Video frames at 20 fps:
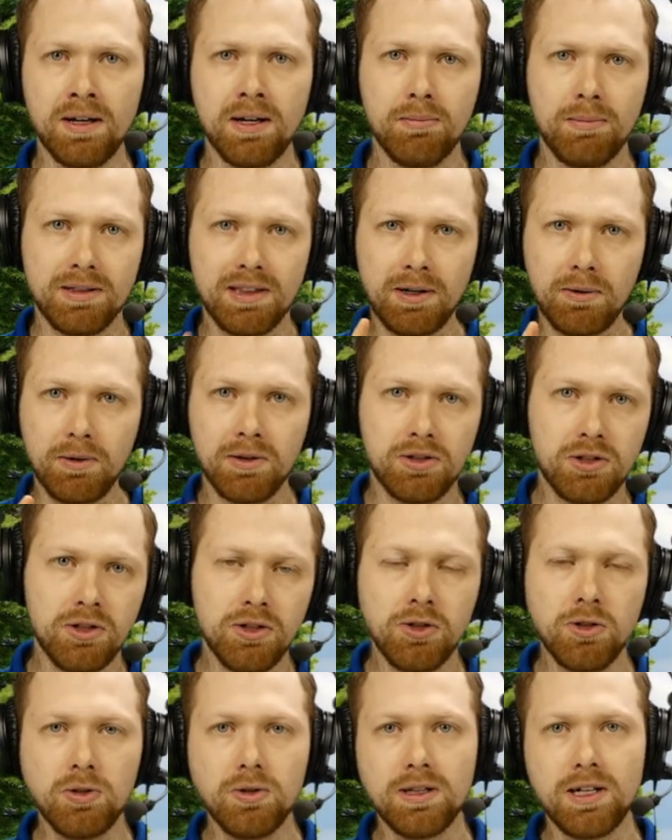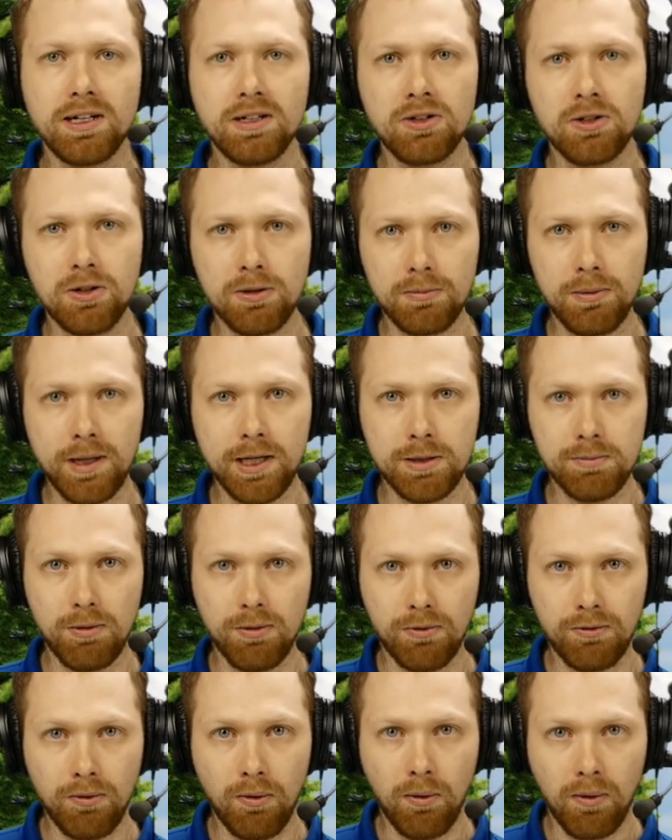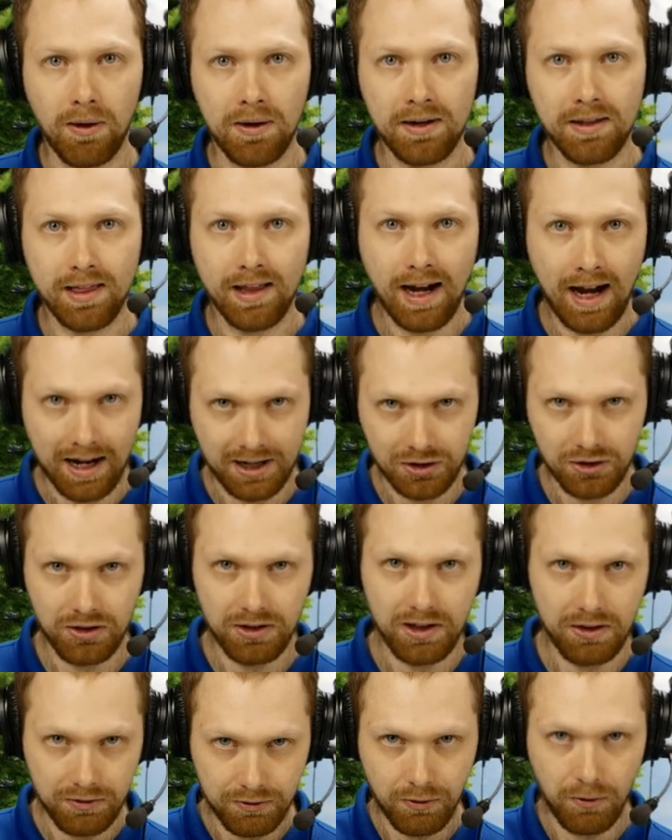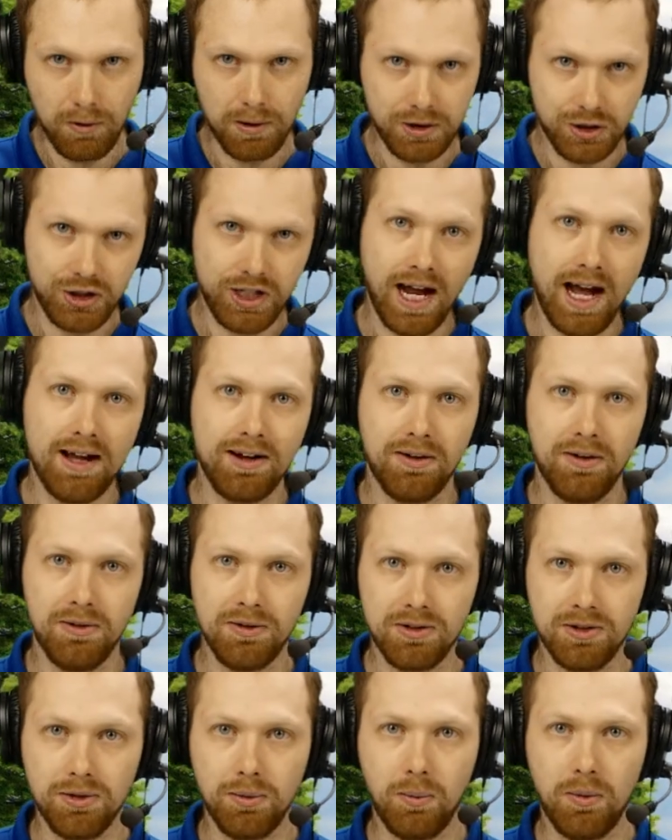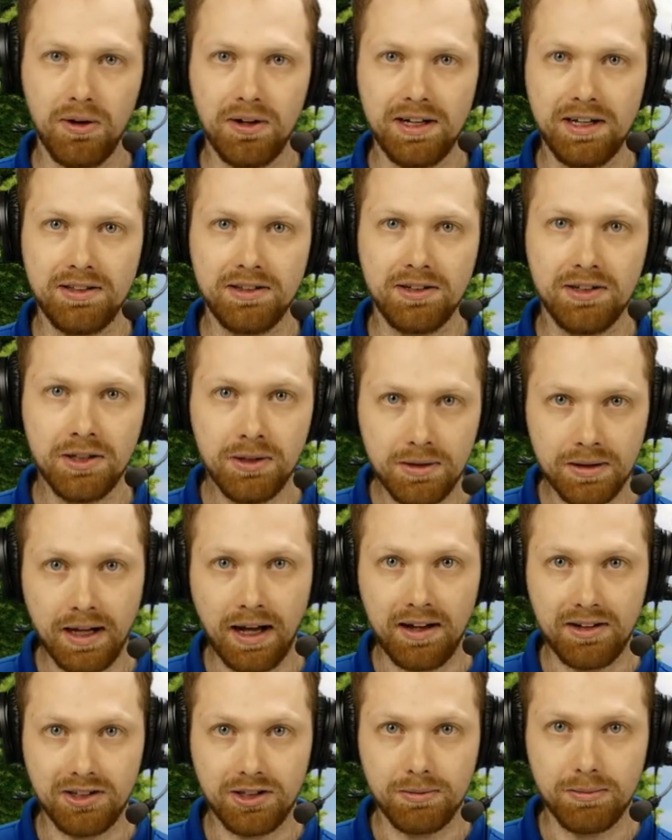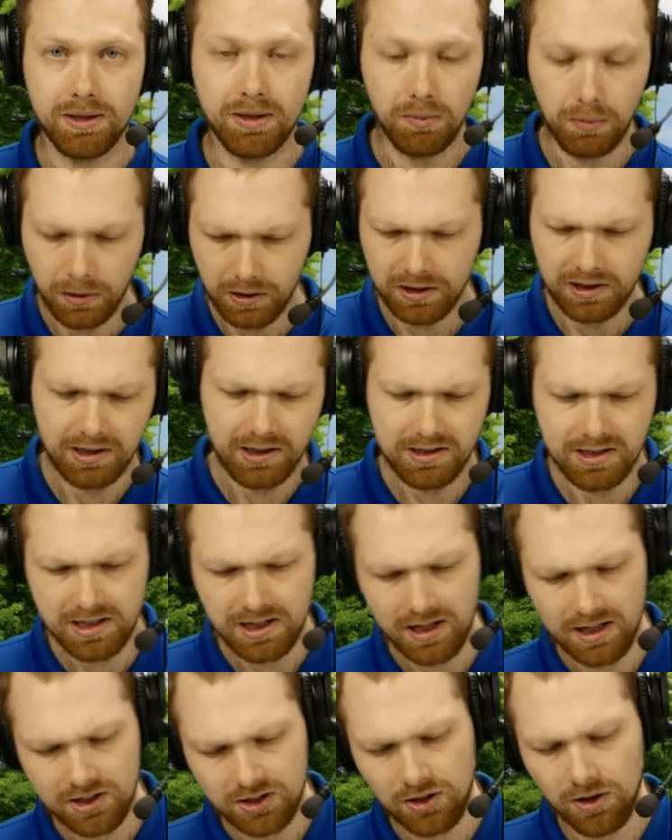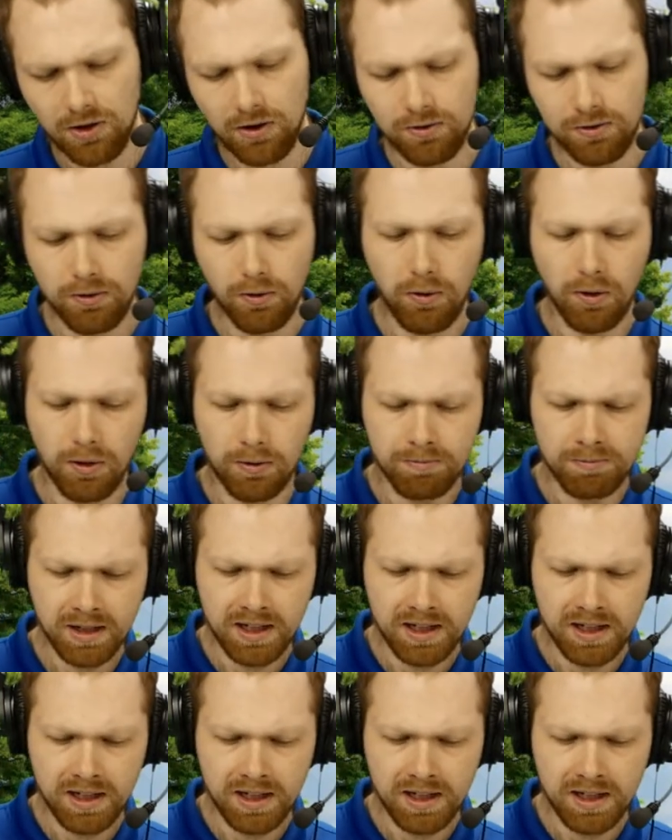But there were 2 that took place before it that actually foreshadows the one in the New Testament. We're going to discuss all 4.